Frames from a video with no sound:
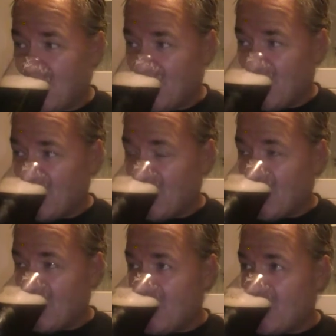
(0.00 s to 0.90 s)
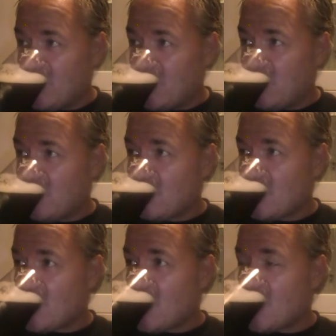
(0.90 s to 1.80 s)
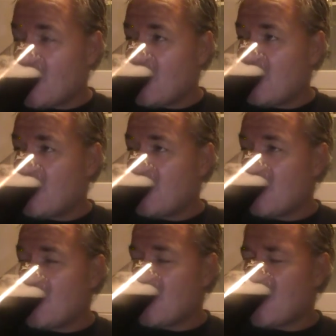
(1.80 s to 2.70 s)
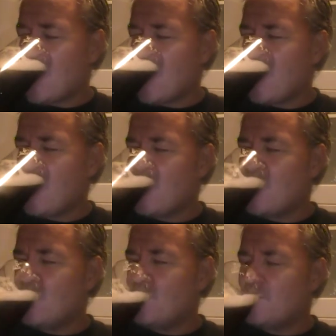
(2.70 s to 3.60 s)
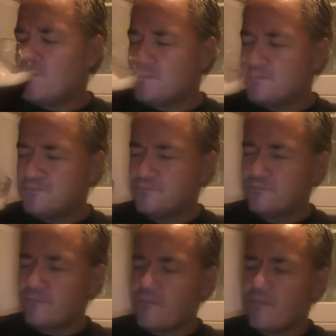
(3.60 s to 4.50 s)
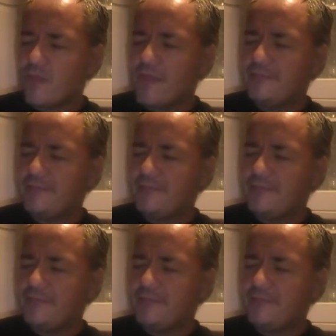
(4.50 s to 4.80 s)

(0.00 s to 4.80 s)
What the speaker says: Nobody speaks.